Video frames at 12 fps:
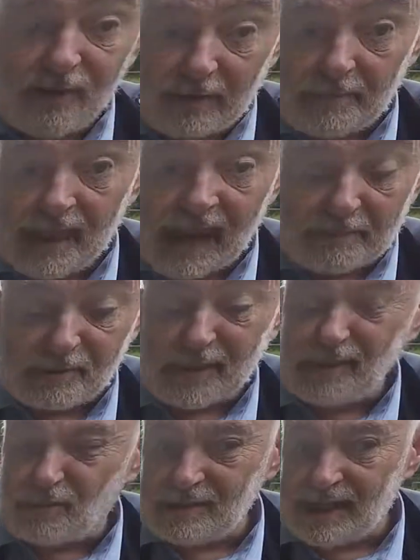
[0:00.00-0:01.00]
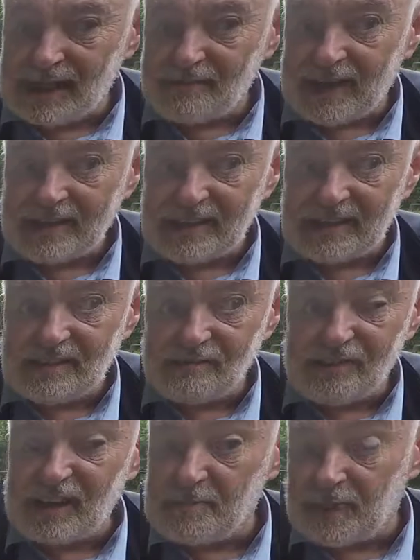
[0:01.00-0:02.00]
film cameras. I don't have any
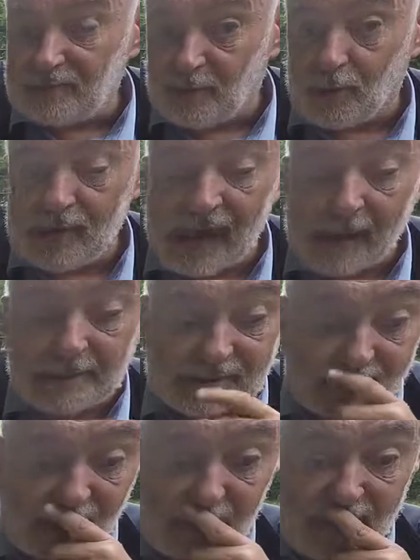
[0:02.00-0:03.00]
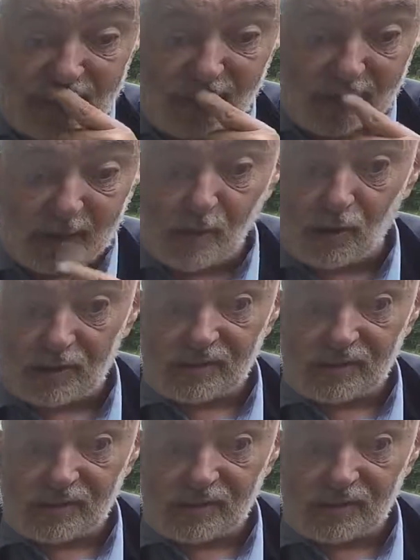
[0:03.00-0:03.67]
5x4 cameras. I've got my 2 1/4